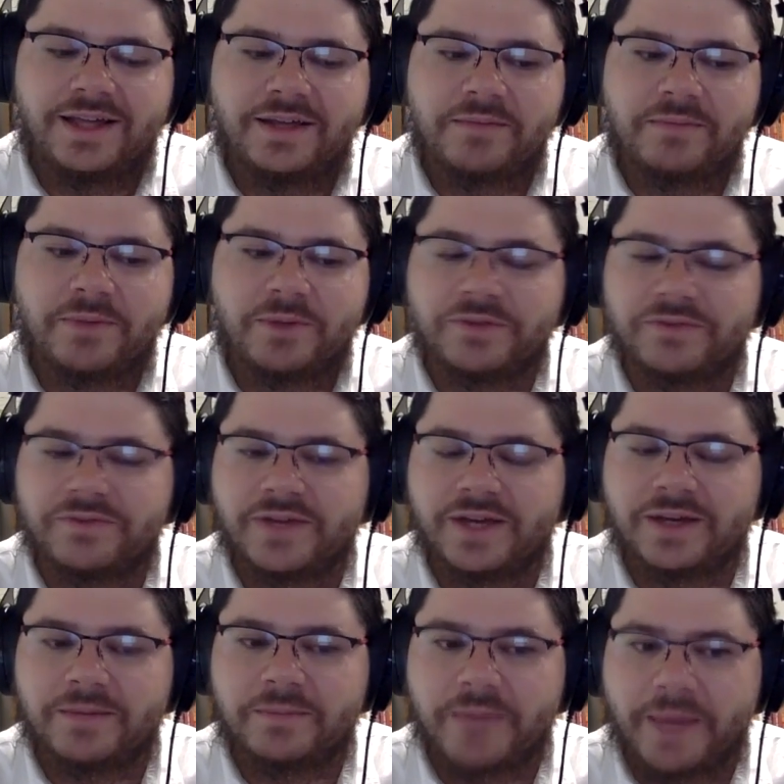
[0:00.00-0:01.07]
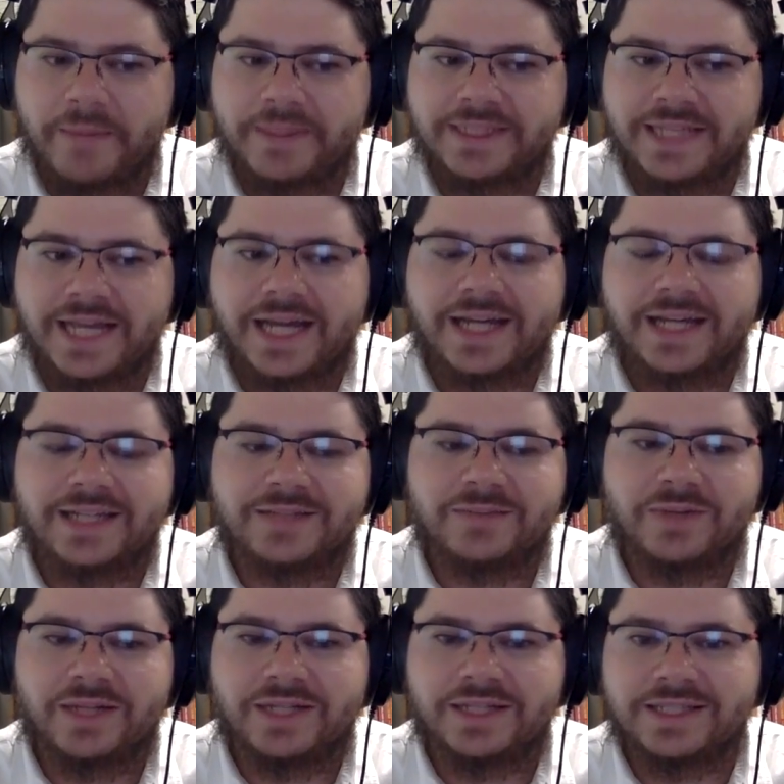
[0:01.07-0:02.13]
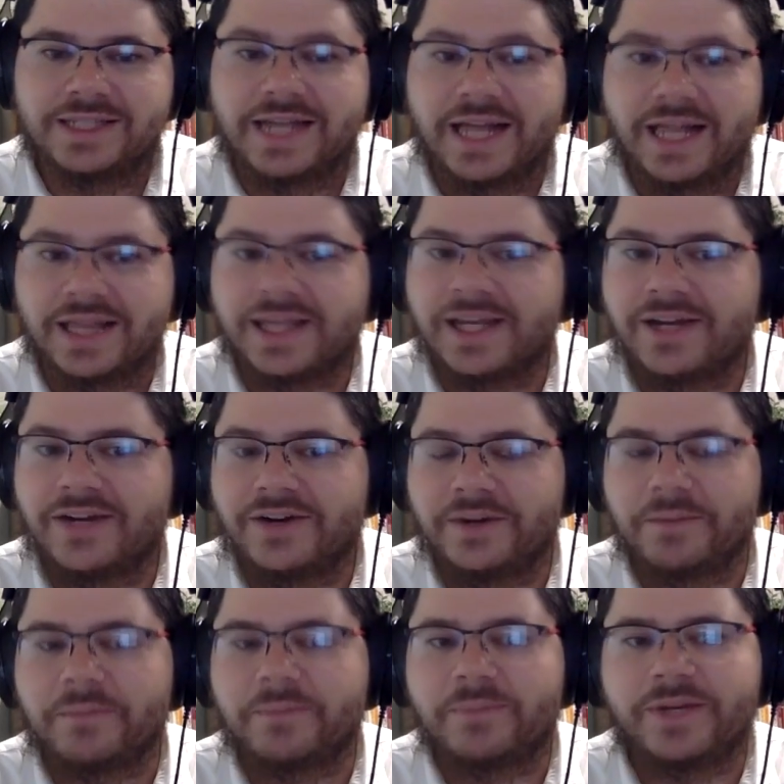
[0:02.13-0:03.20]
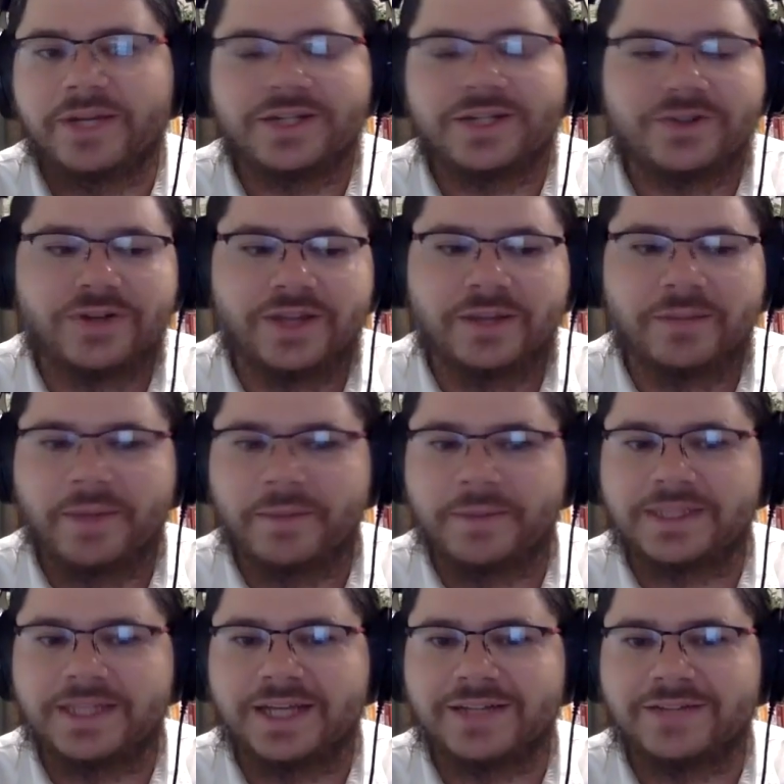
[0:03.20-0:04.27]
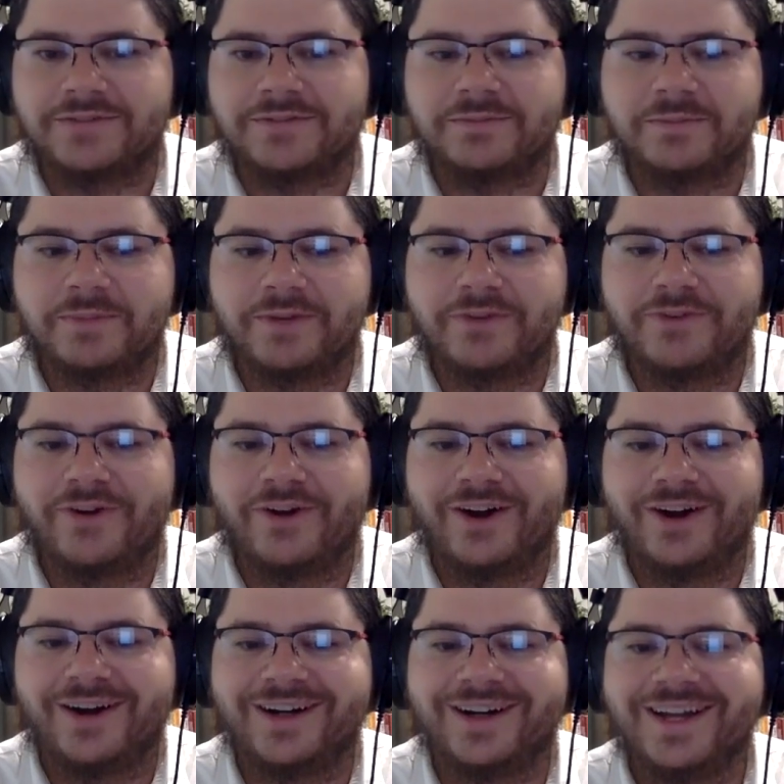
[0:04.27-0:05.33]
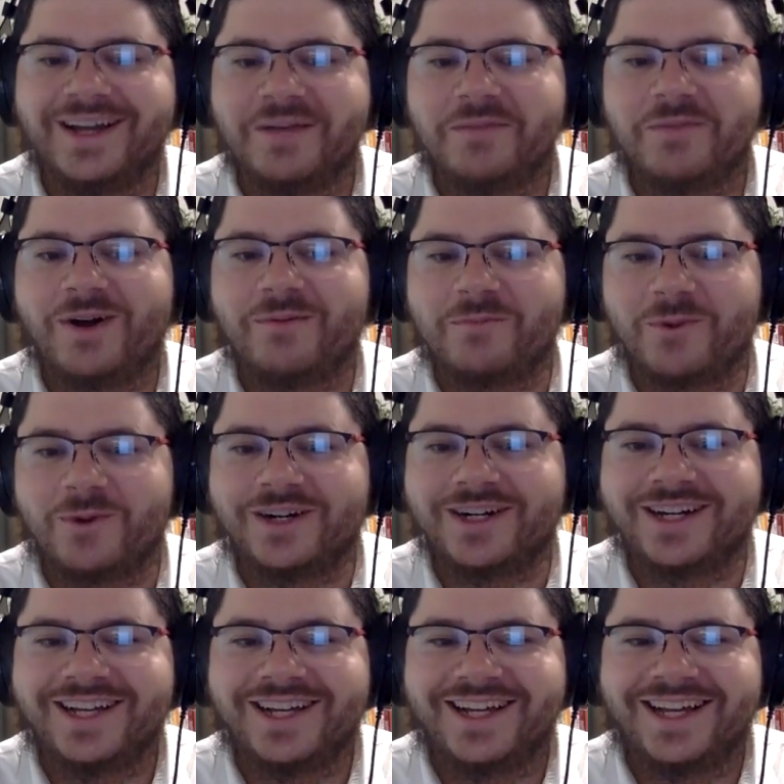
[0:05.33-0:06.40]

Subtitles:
both payments tech as well as in healthcare, and I'm pretty sure that payments tech is by far more